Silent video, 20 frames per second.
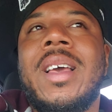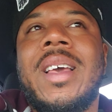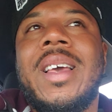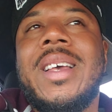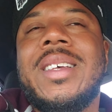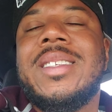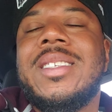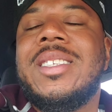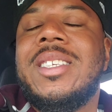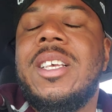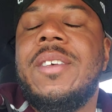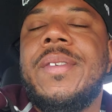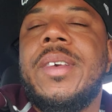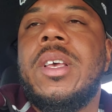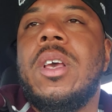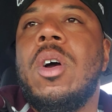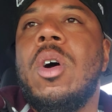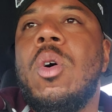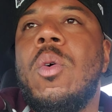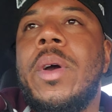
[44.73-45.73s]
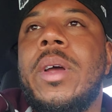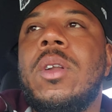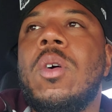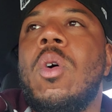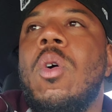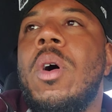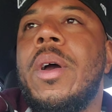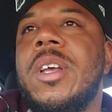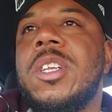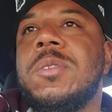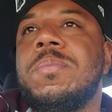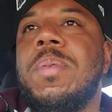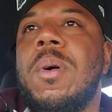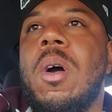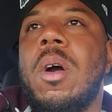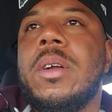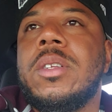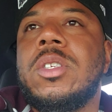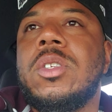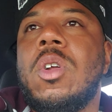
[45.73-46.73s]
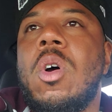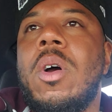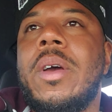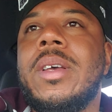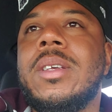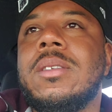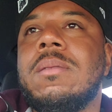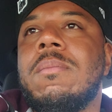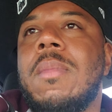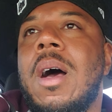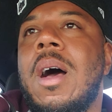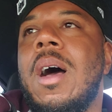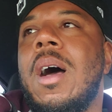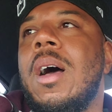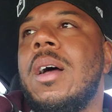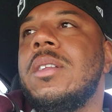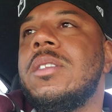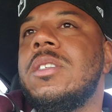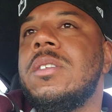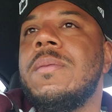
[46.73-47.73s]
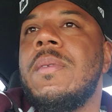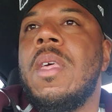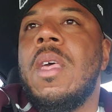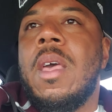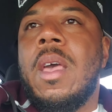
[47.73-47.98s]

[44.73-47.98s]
his CVO and all his parts and all his mods,